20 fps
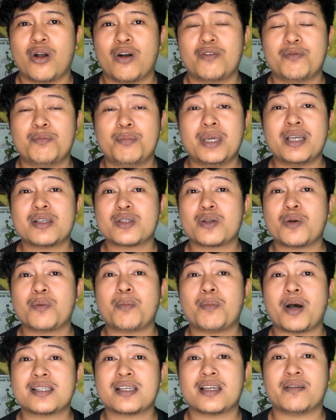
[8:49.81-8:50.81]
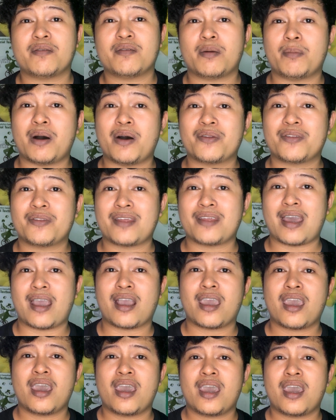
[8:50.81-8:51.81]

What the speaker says: of being so positive about things.